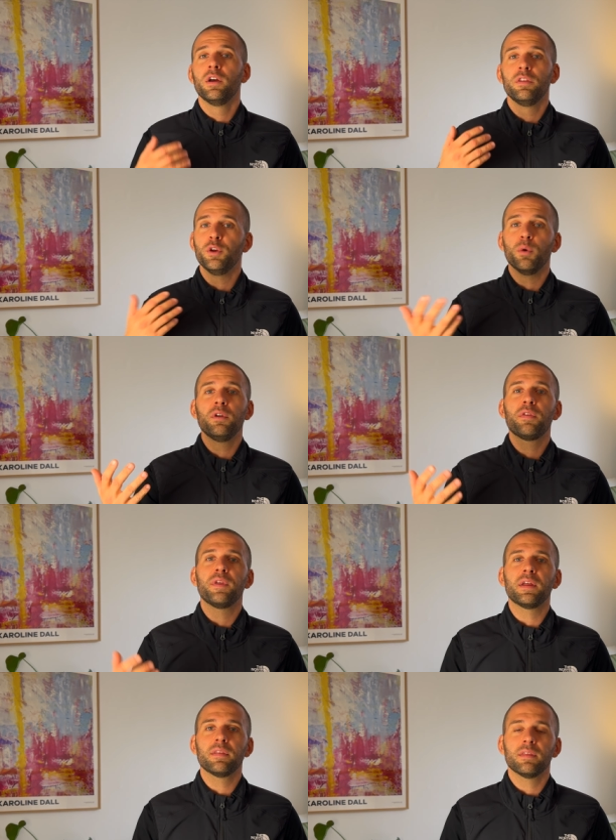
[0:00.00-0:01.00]
The only
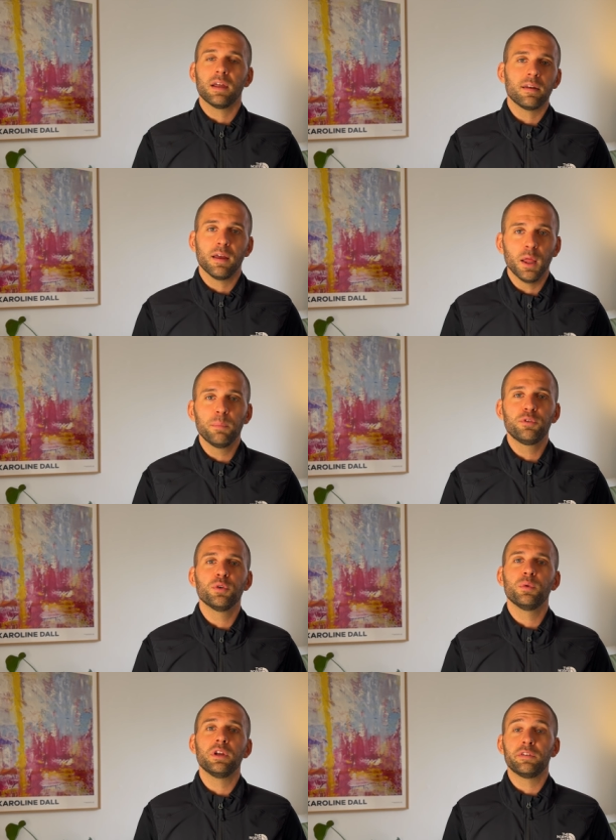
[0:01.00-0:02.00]
thing that helps
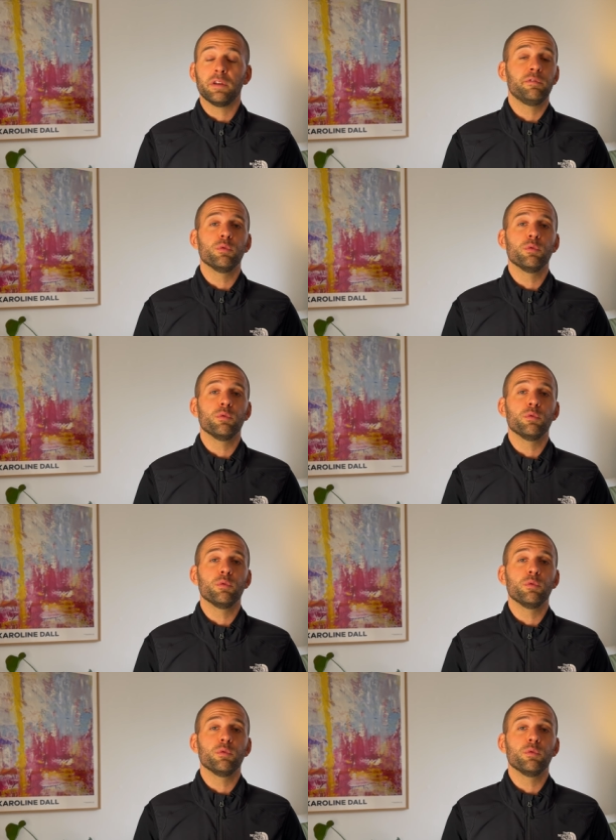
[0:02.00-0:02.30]
you is if